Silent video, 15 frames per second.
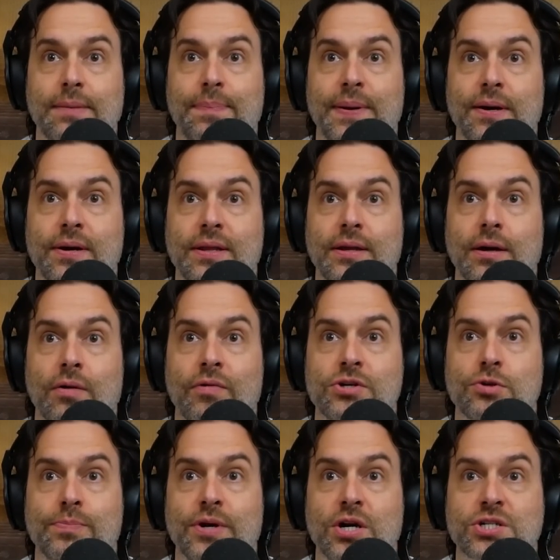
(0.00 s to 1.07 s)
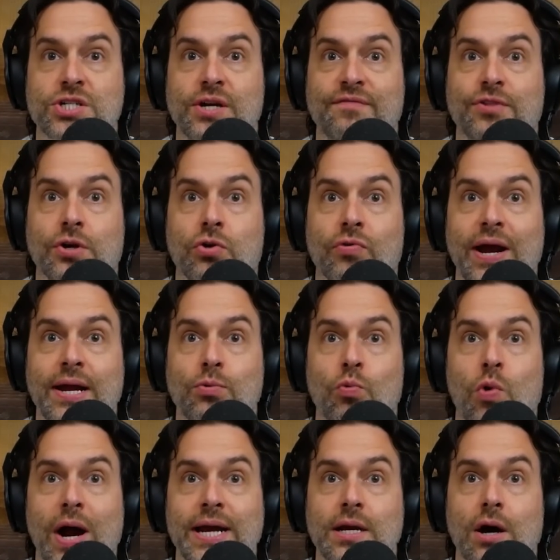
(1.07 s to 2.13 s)
He appeared in the original production of The Great
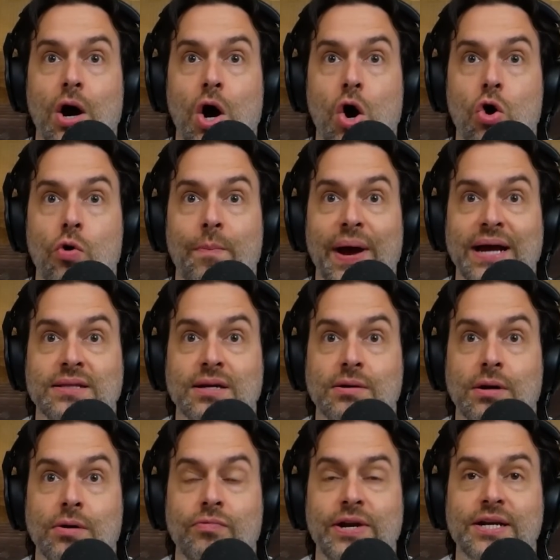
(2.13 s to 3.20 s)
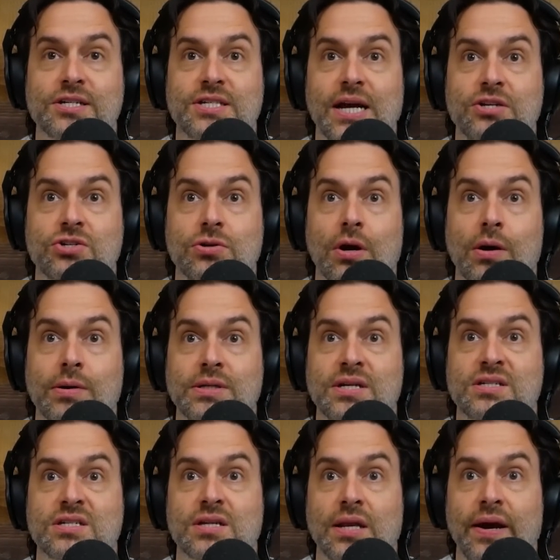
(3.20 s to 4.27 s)
White Hope at the Arena Stage. Oh,
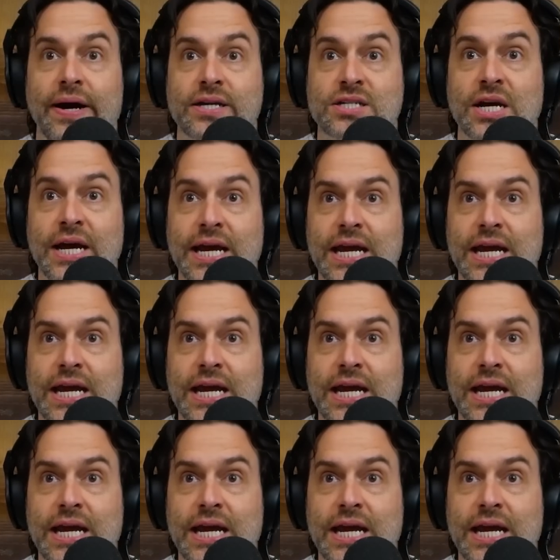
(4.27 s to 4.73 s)
this is hilarious.